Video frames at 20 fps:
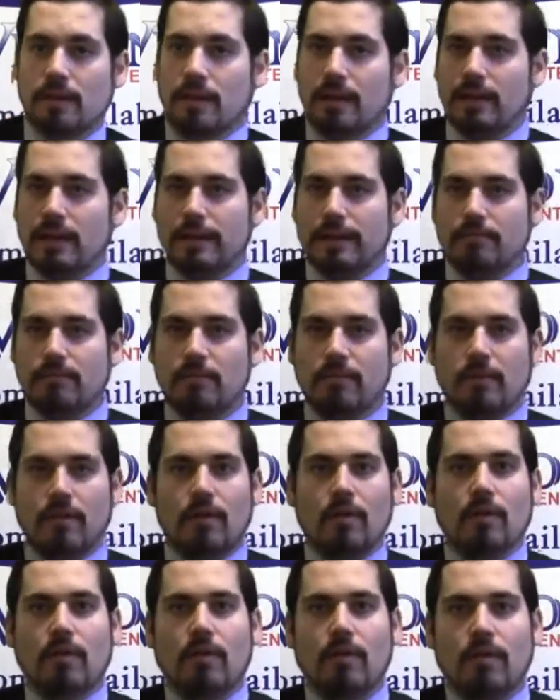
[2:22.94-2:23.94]
and
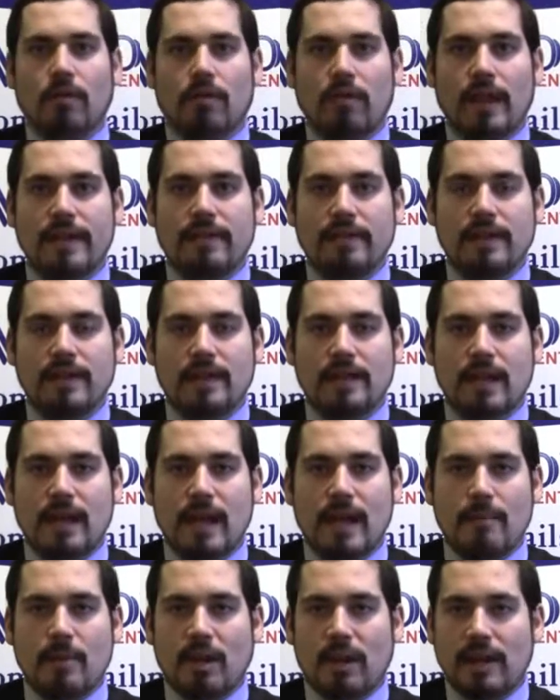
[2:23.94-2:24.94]
let the
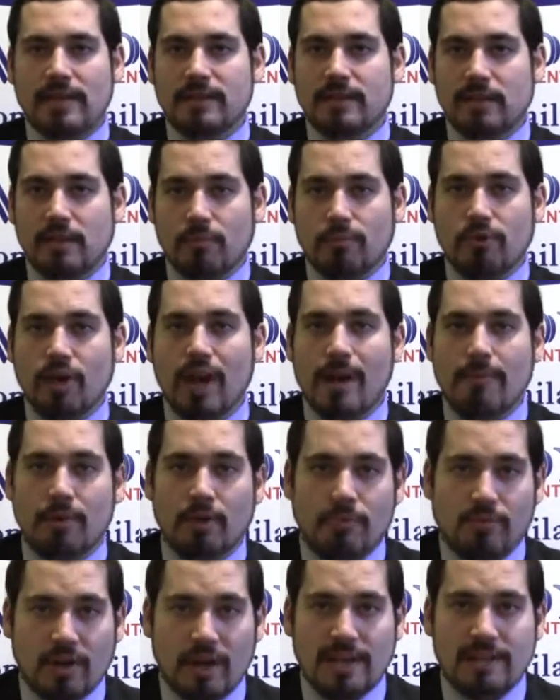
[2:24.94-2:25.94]
MLS and the proper
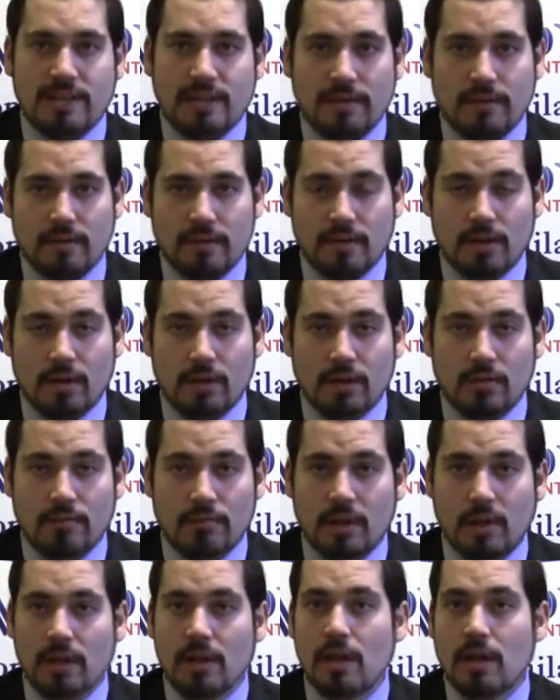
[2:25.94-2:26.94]
pricing of the home
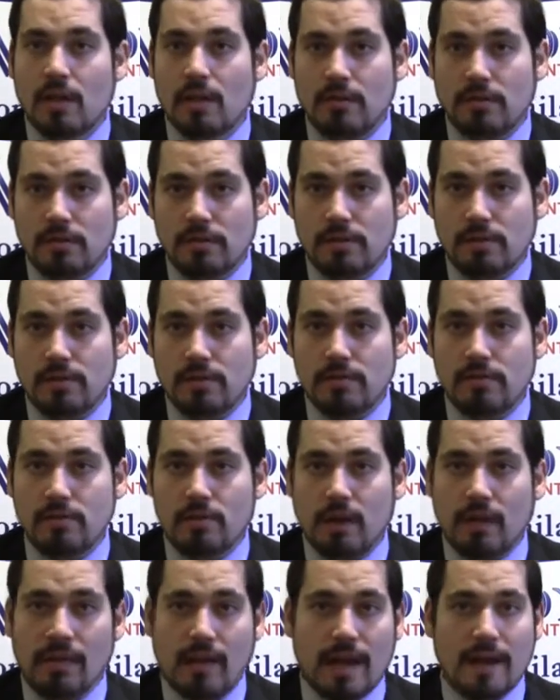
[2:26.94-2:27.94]
do
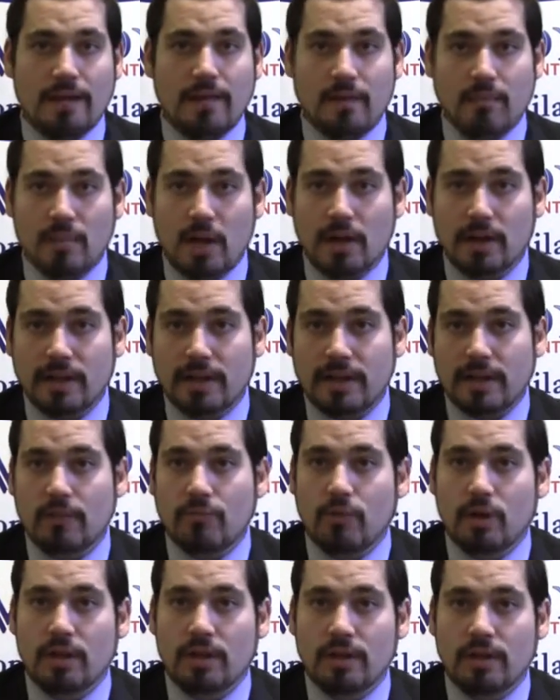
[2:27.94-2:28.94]
a lot of the marketing
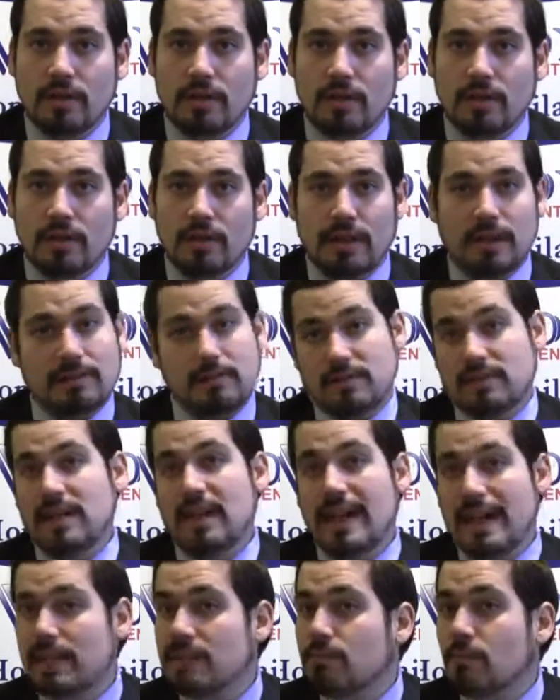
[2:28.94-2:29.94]
work in
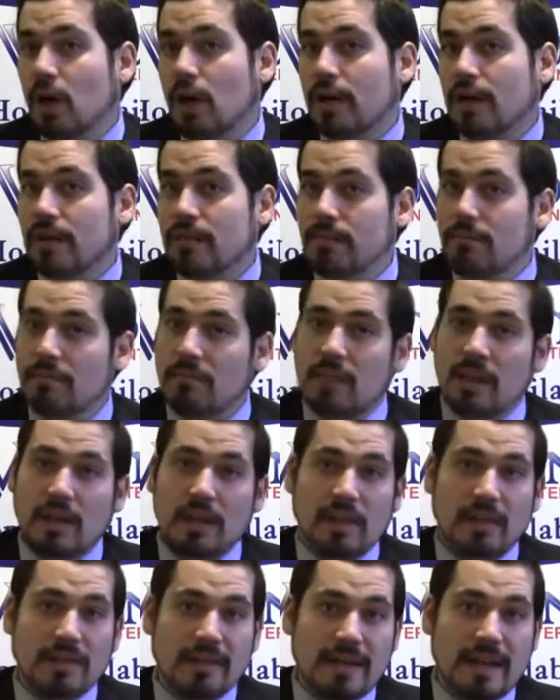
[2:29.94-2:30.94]
today's market.
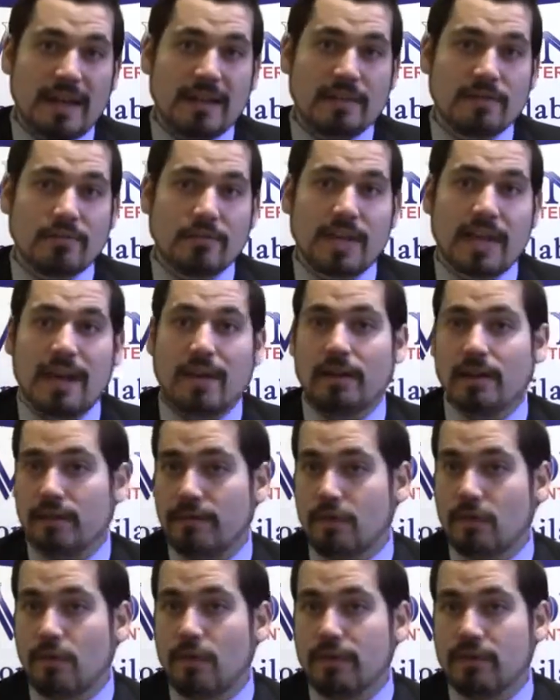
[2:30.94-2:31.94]
That is reality.
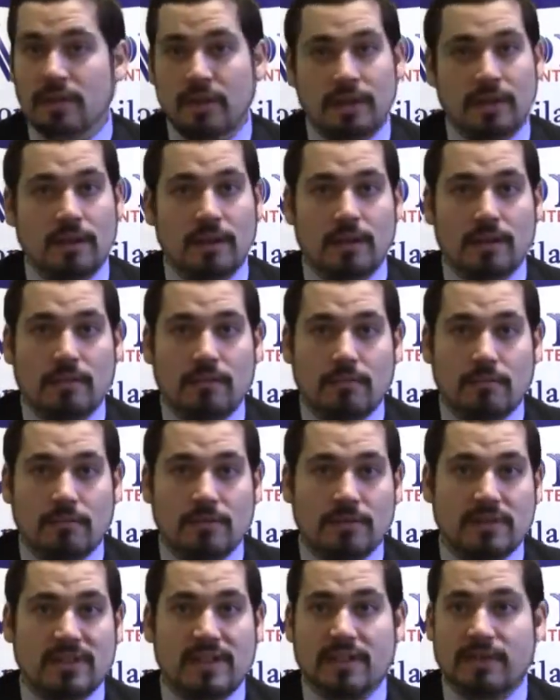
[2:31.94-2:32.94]
Of course,
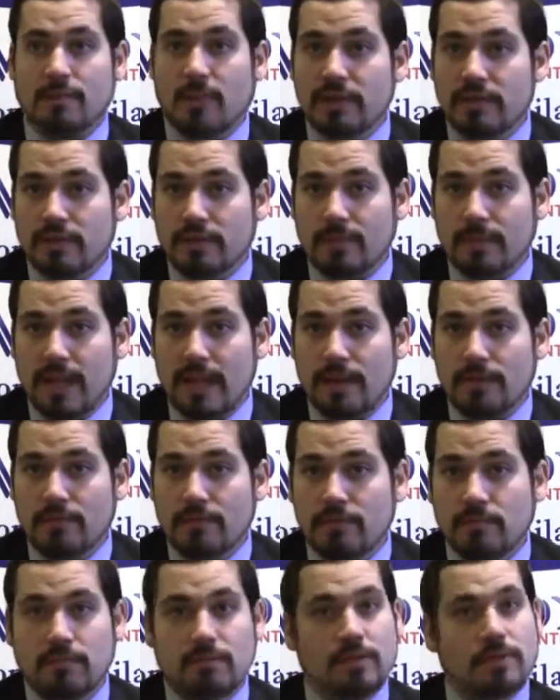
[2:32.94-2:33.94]
six months from now,
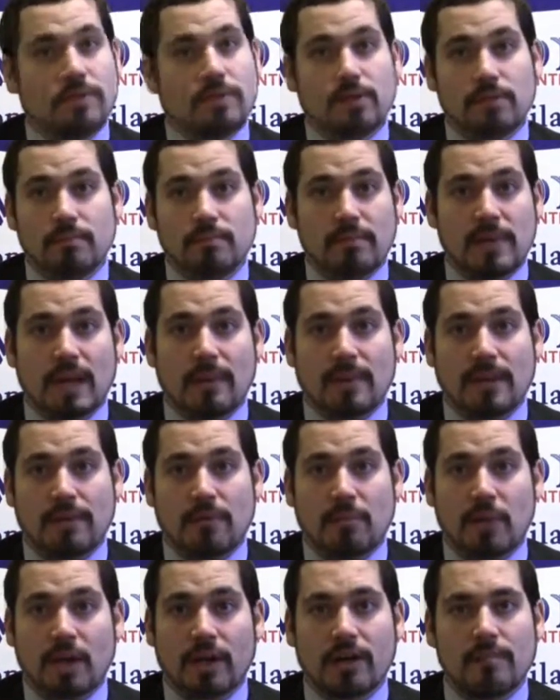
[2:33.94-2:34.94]
maybe the
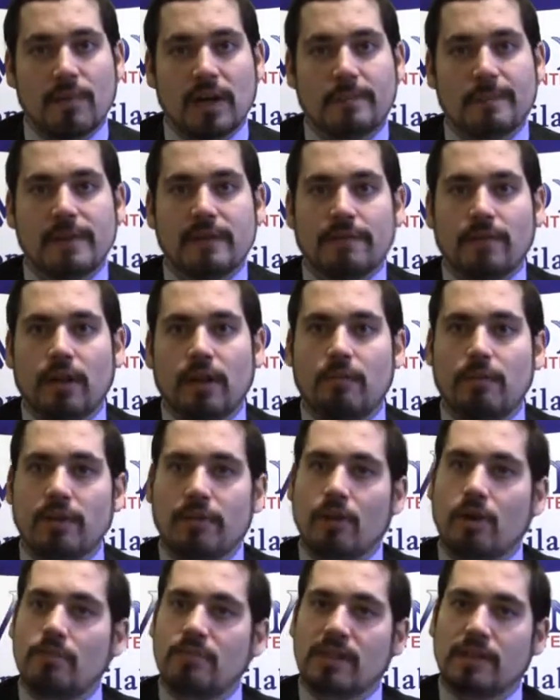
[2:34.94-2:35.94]
market might be flooded with
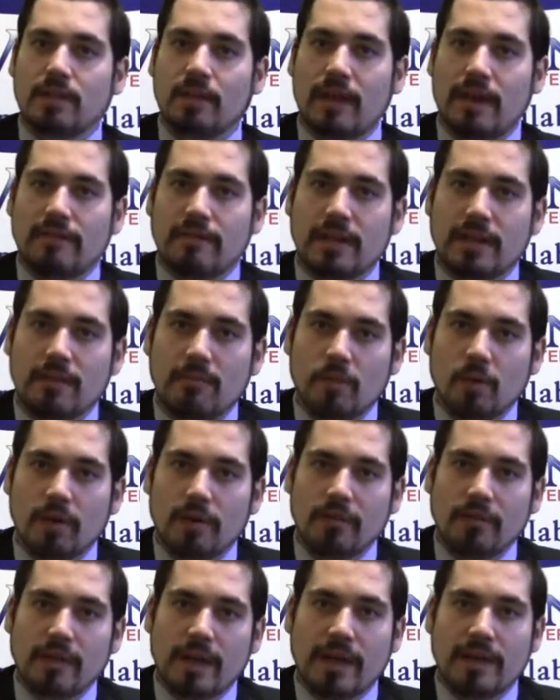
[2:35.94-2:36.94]
homes and you'll have to get more
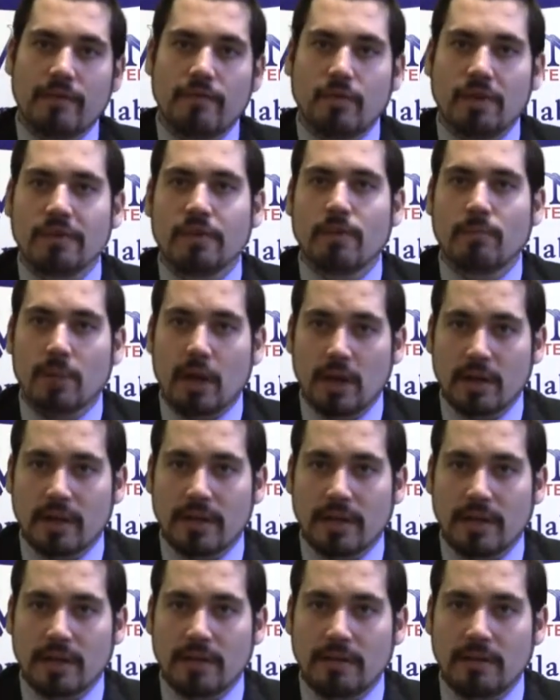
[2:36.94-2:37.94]
creative with your
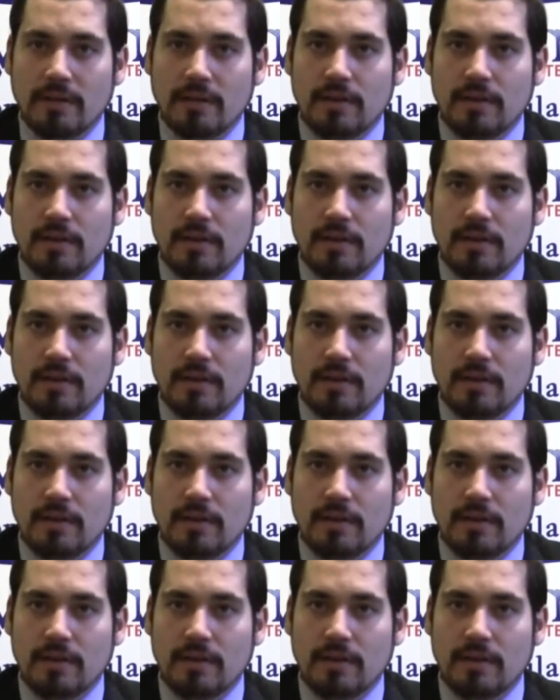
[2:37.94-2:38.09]
marketing.